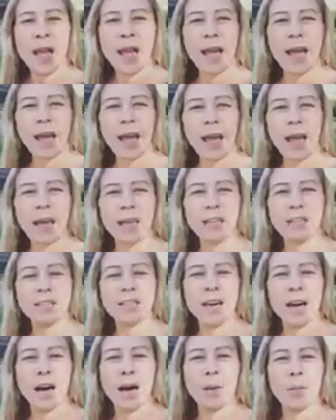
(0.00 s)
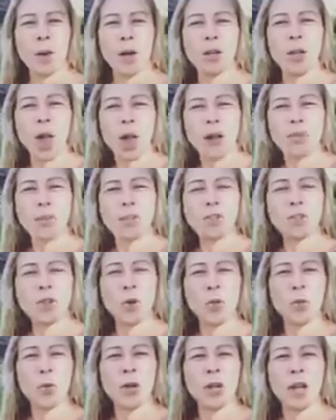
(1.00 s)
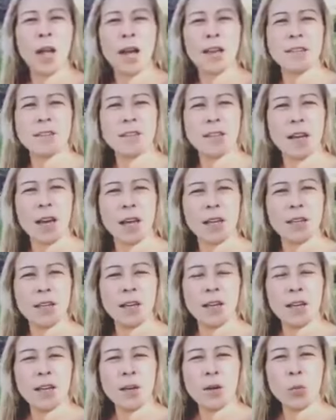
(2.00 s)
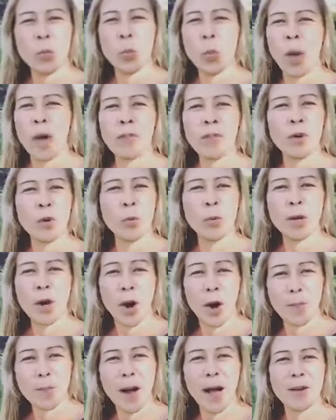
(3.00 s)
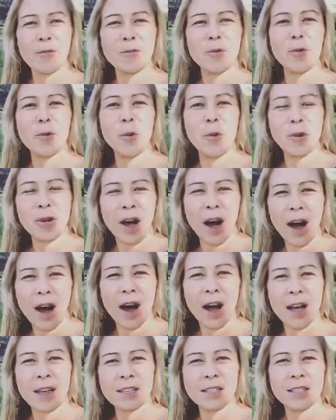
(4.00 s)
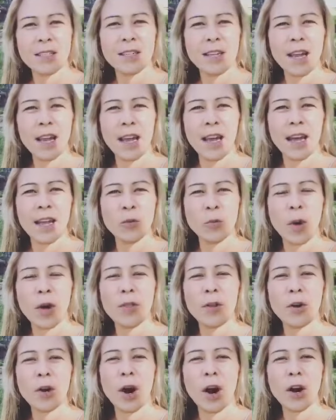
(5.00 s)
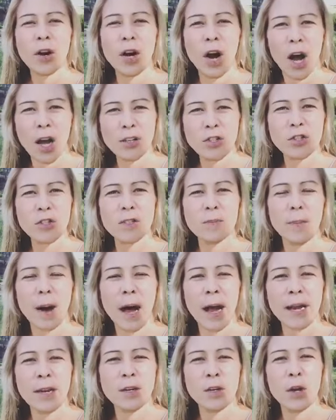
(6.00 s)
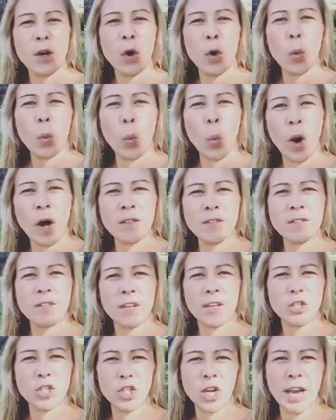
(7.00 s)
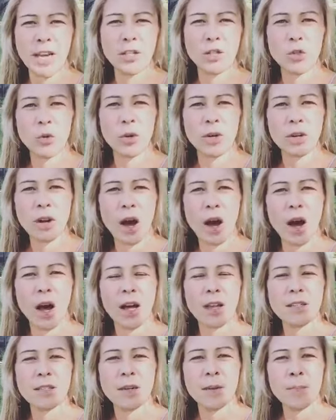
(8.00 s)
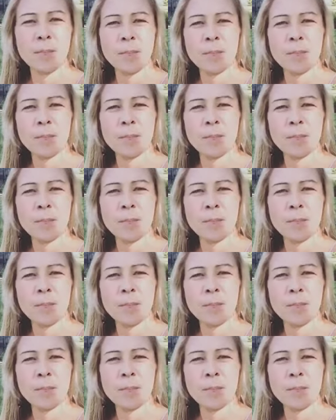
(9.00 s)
And um, a lot of us don't realize that whether we are mindful or not, and whether our conscious mind wants a change or not,